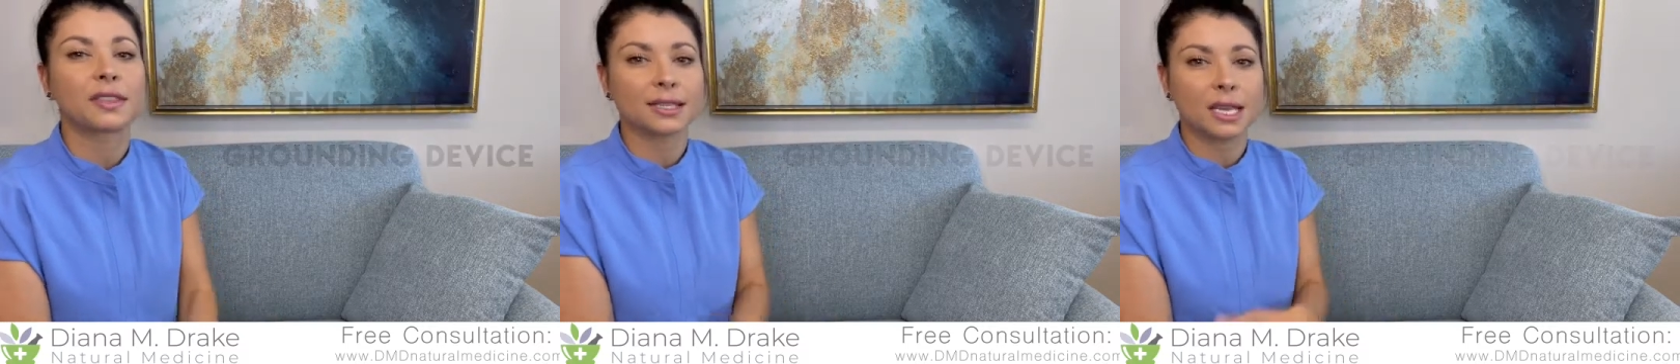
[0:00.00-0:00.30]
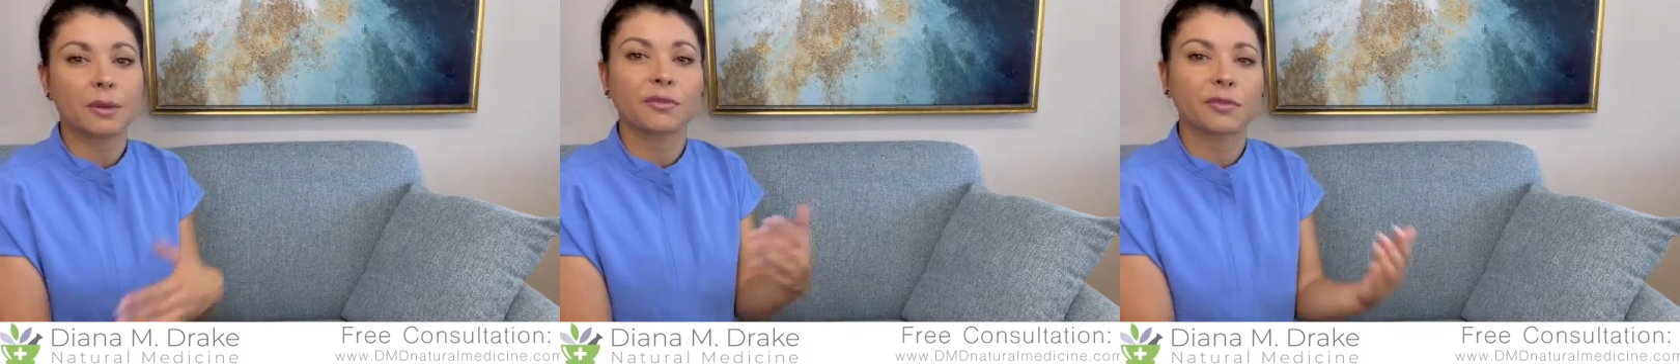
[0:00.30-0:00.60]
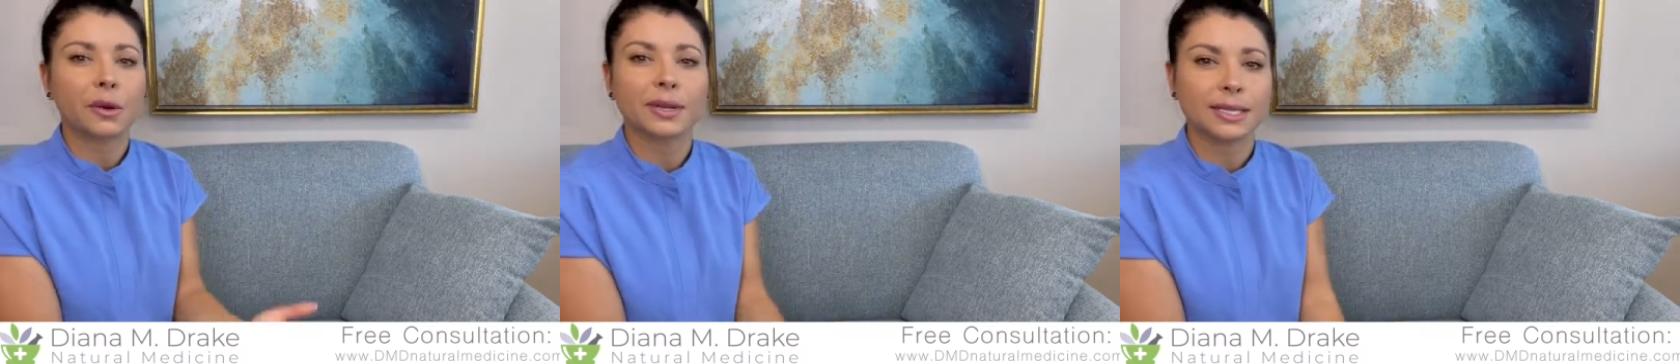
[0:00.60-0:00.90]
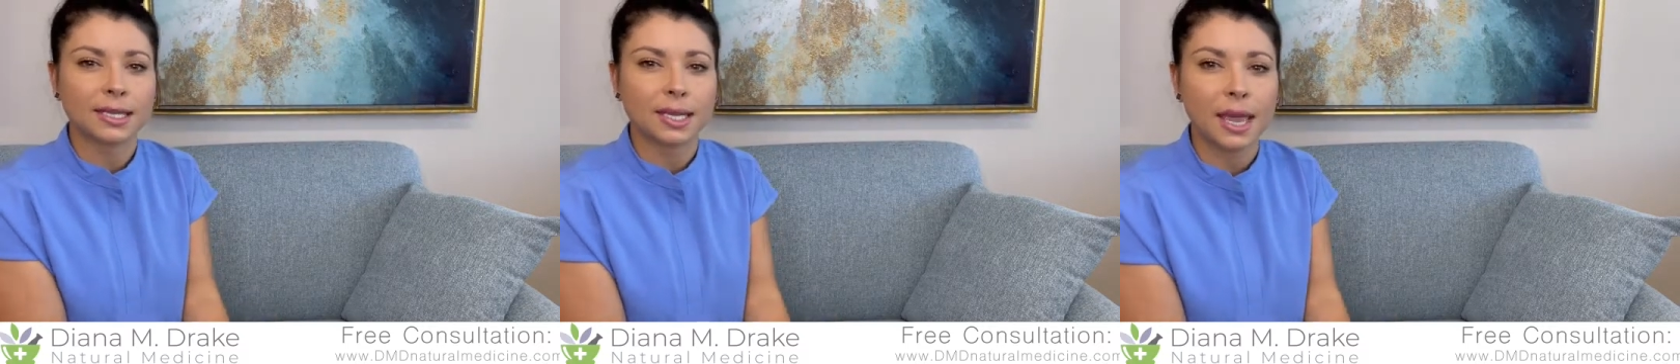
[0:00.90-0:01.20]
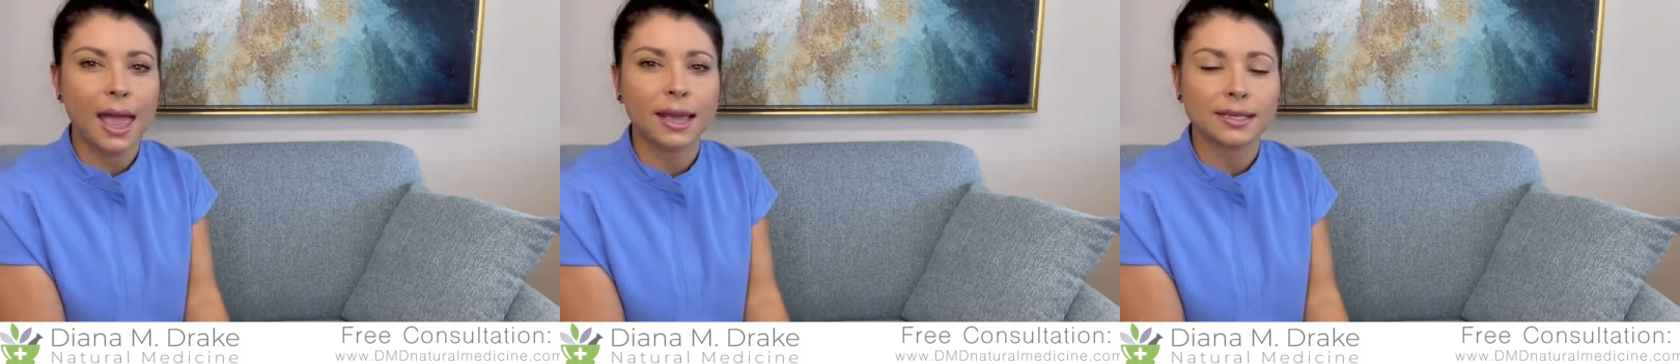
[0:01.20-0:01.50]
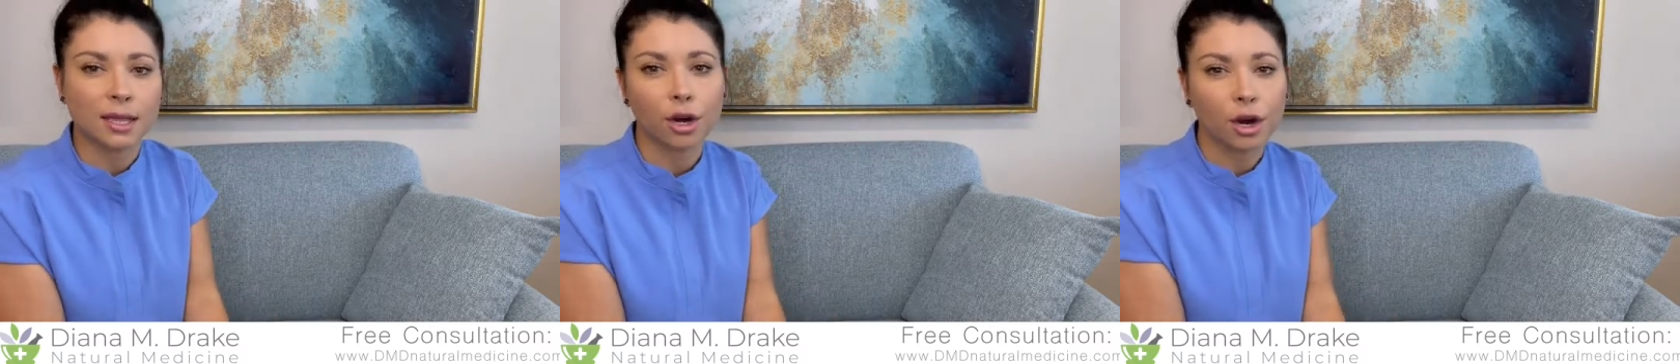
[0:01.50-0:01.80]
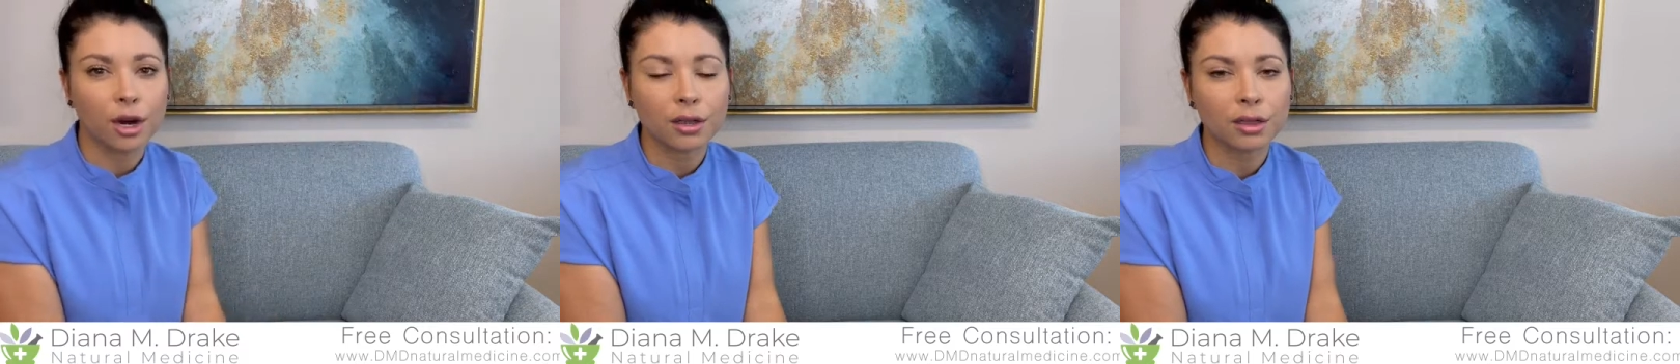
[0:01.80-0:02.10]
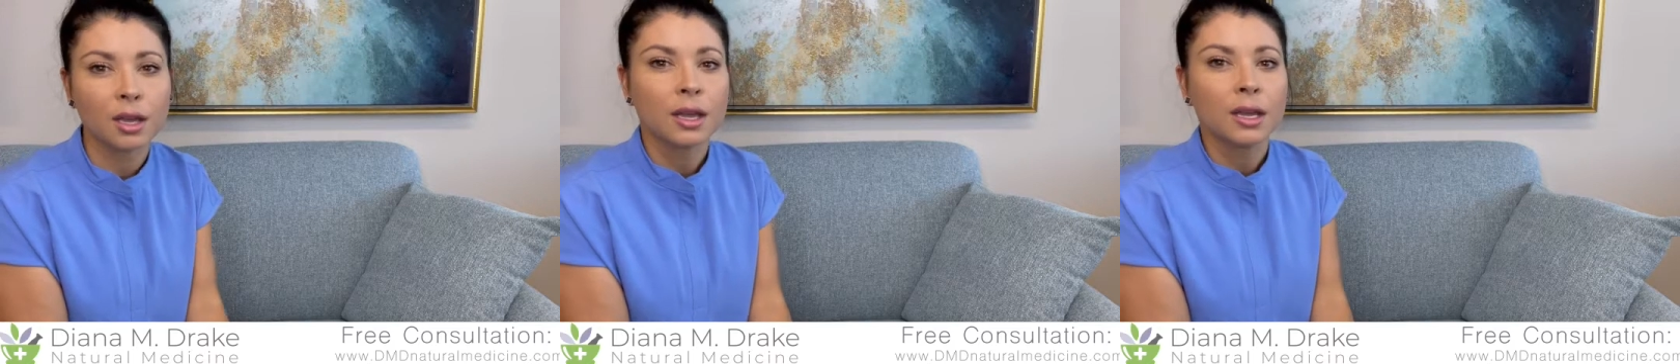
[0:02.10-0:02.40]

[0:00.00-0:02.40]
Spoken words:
the same frequency as the earth.